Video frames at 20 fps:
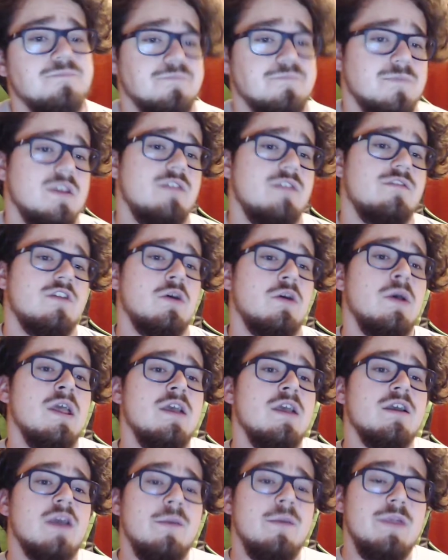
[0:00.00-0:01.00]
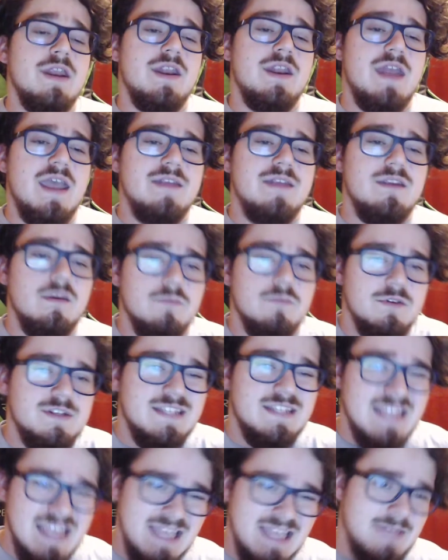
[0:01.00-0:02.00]
And so coming in at number
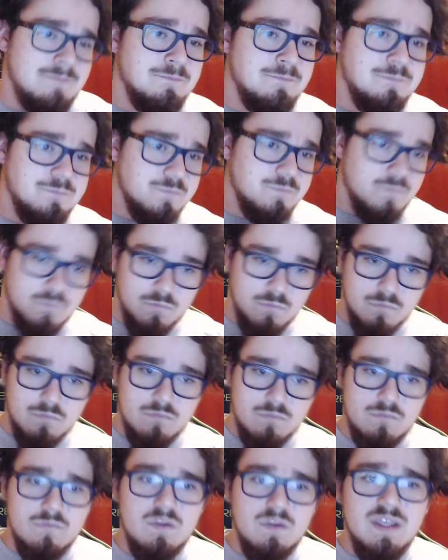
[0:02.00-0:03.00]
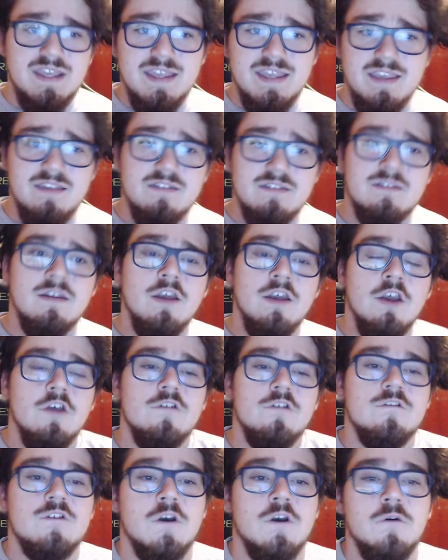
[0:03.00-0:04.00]
10 is
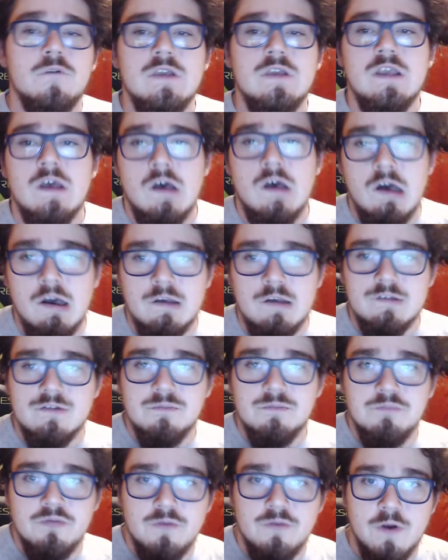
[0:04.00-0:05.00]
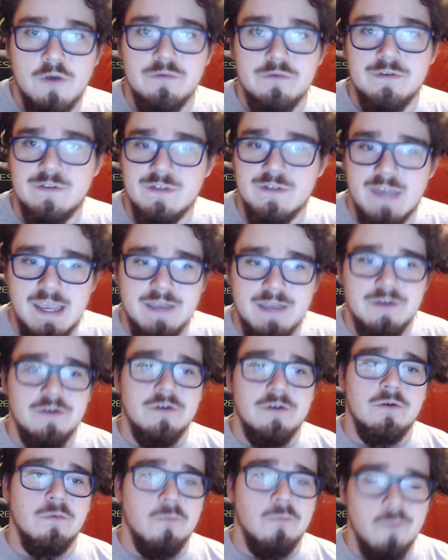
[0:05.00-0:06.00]
Tony Hawk's Pro Skater
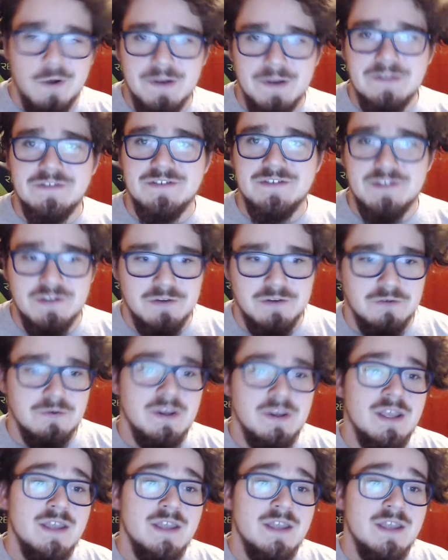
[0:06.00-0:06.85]
1 and 2.